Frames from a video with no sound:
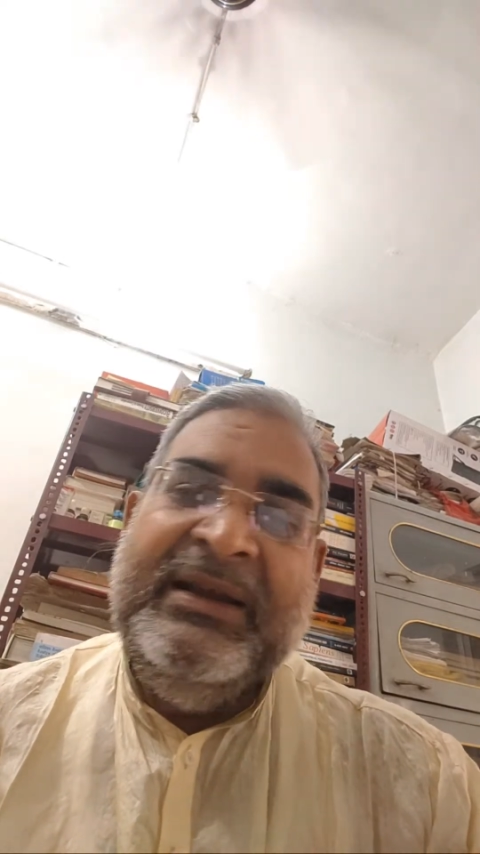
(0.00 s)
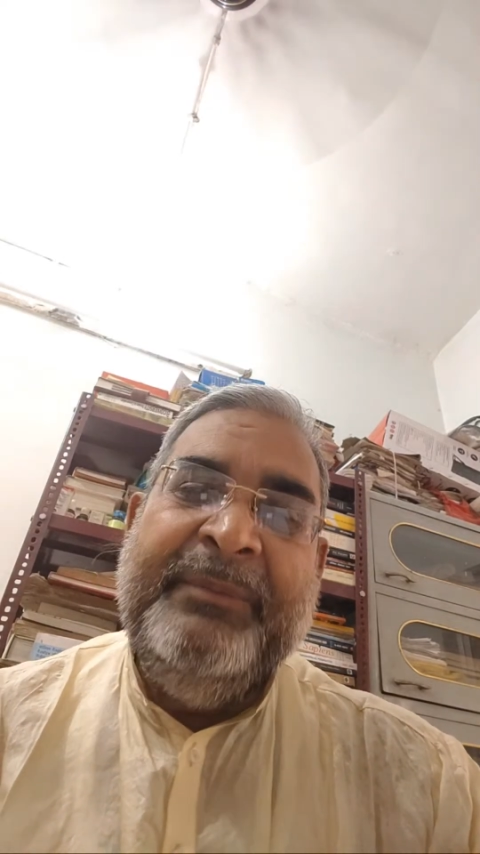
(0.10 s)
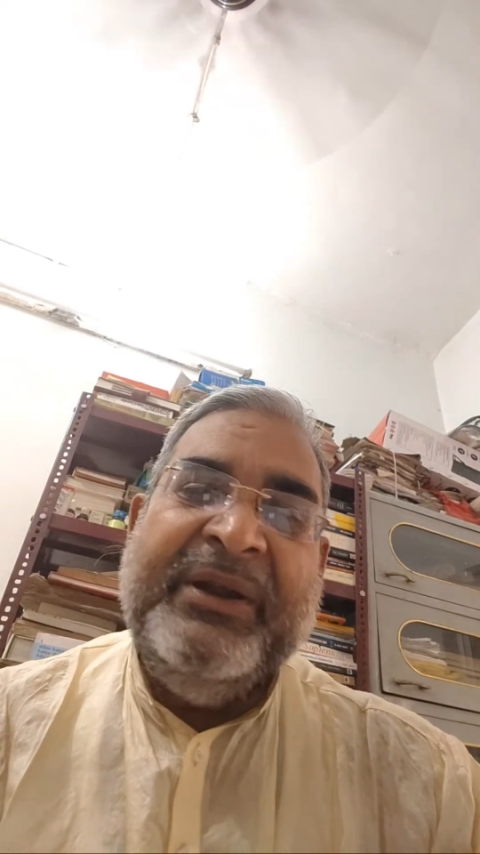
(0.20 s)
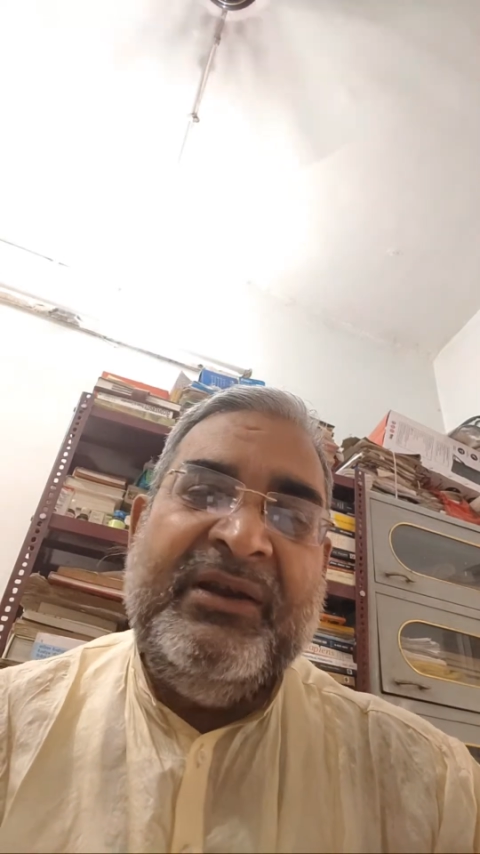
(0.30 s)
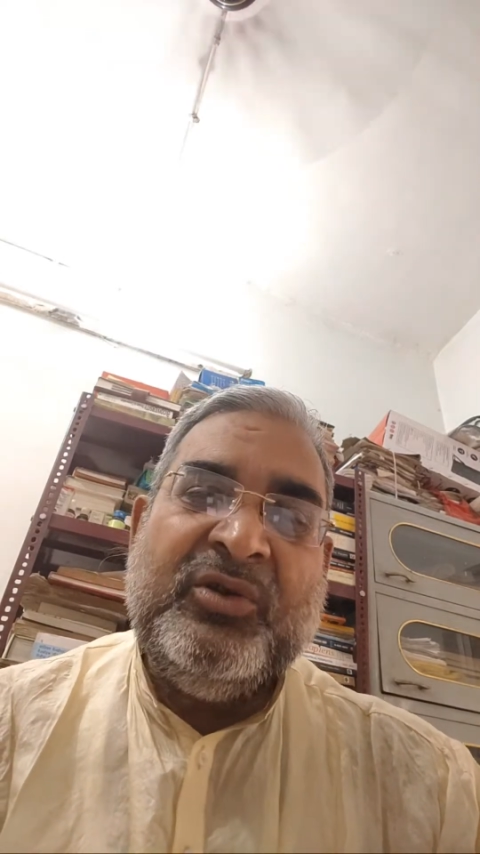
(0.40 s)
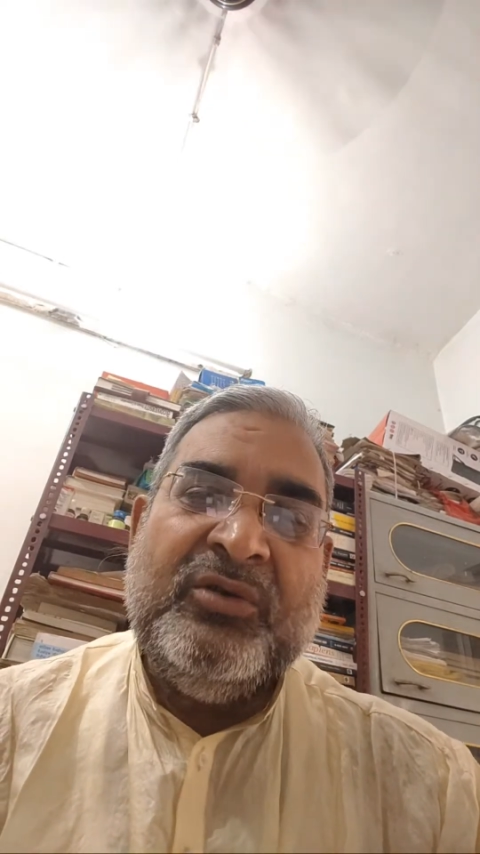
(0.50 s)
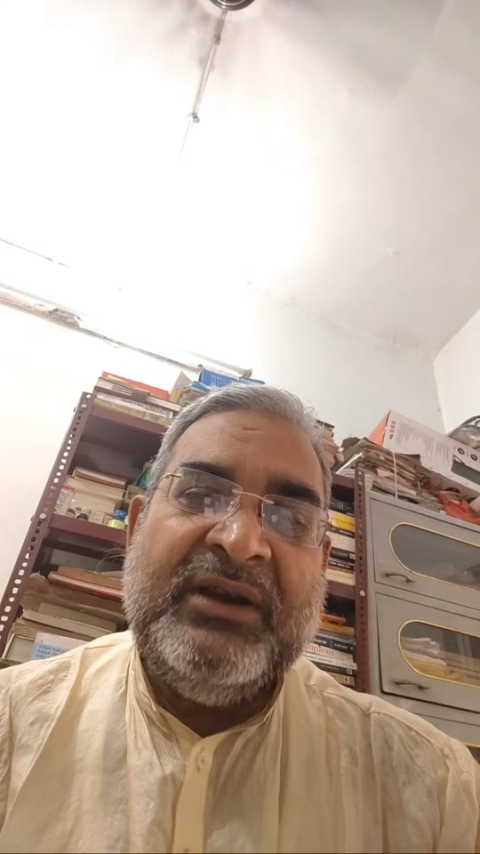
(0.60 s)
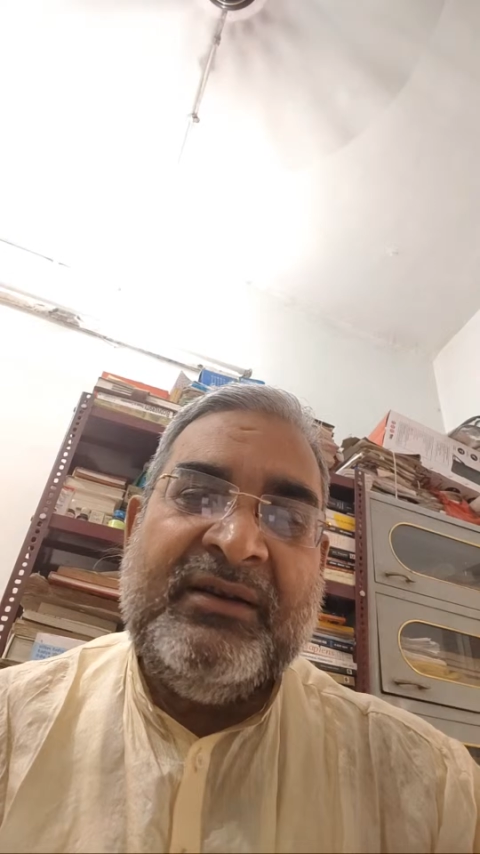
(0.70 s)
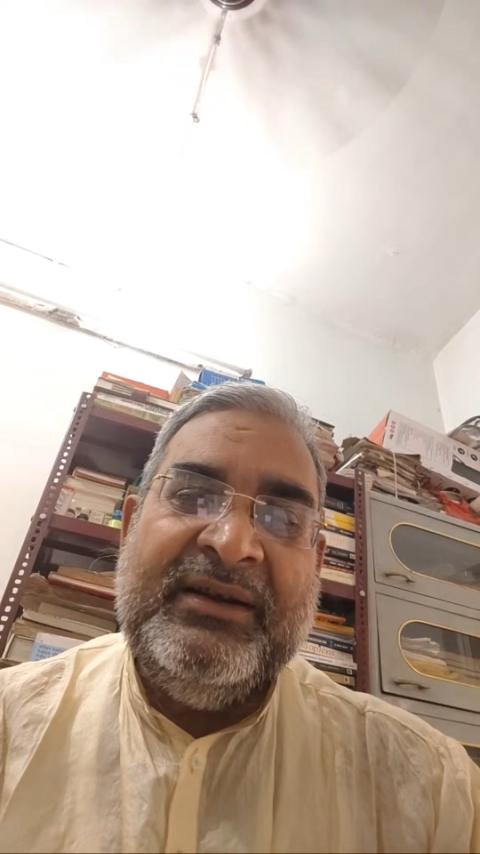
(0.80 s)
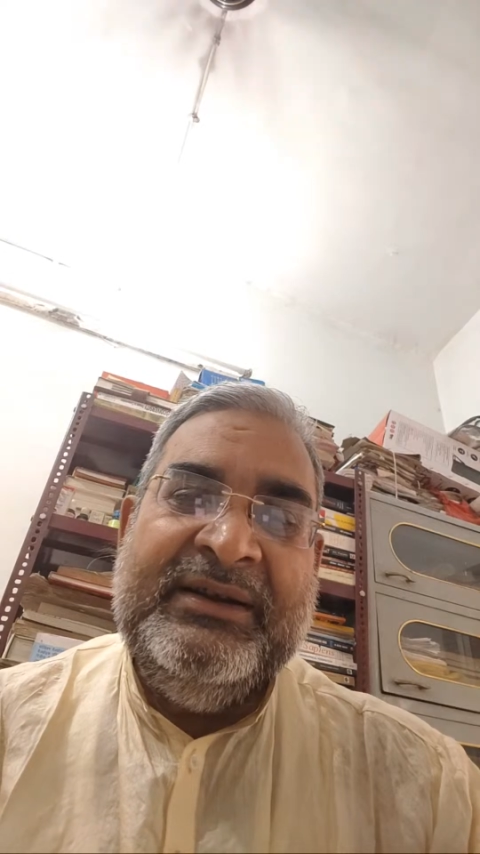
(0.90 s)
depends on
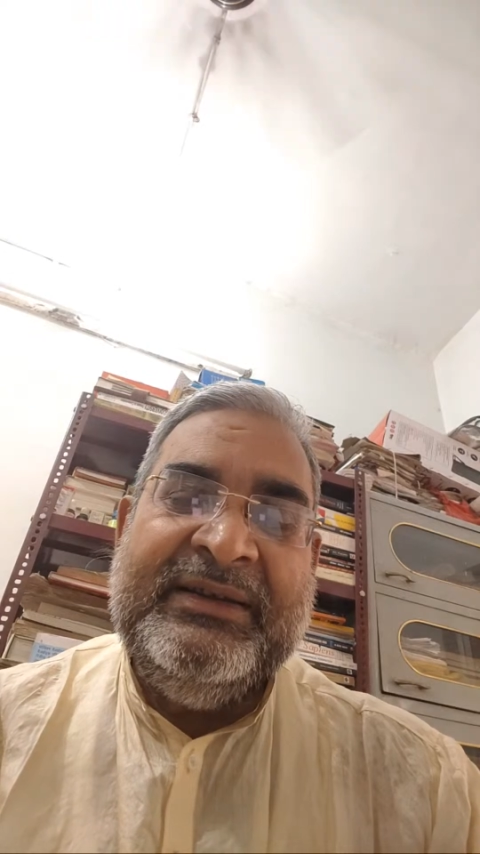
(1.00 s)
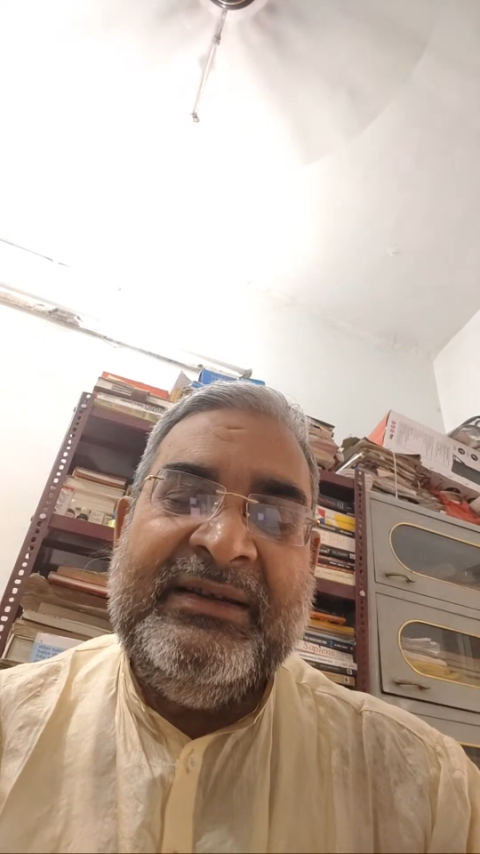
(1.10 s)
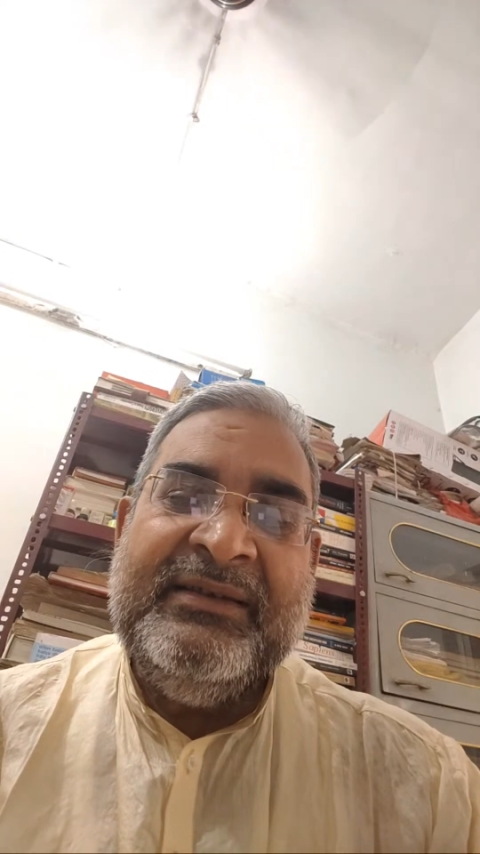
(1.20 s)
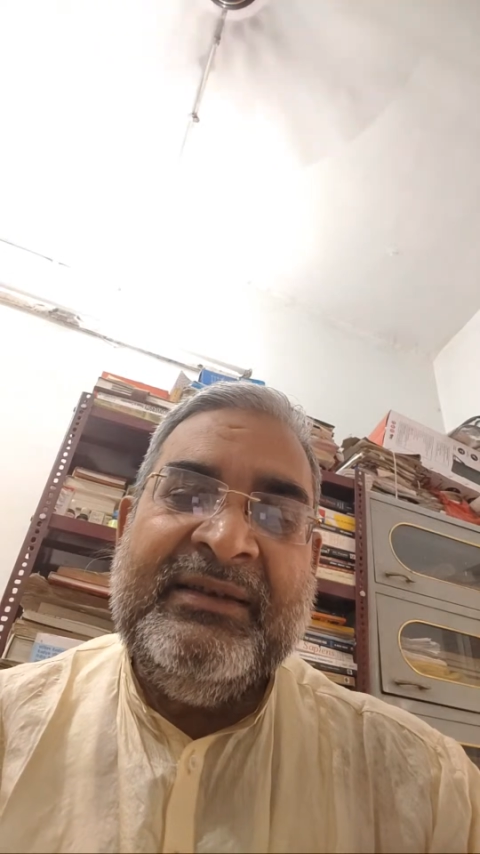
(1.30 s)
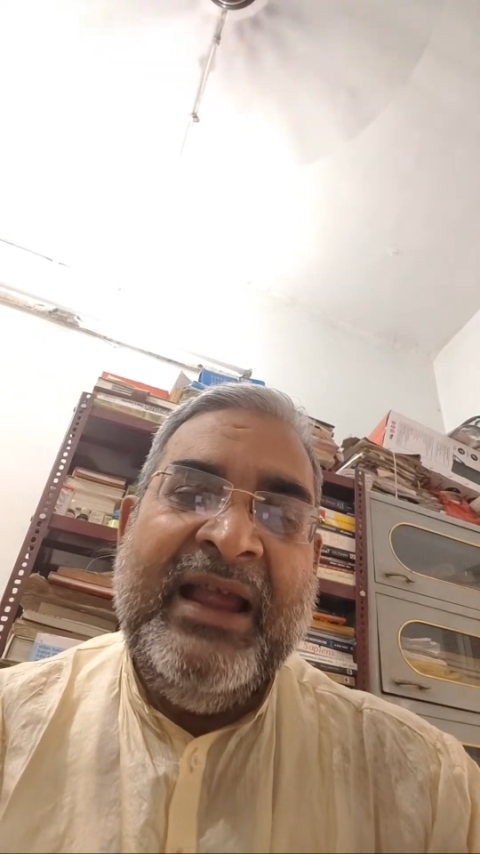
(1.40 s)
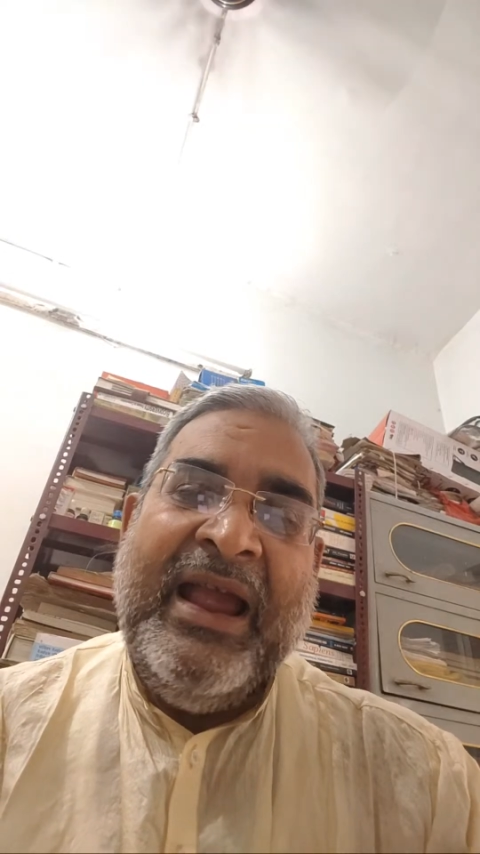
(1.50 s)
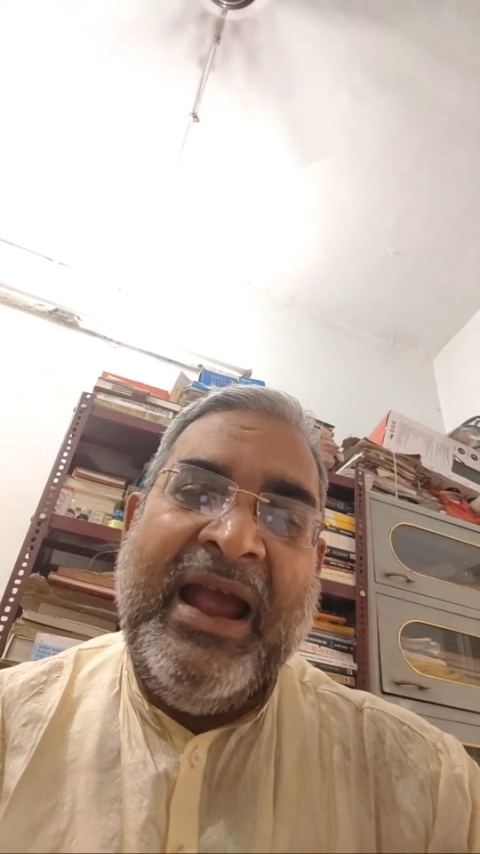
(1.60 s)
the conditions,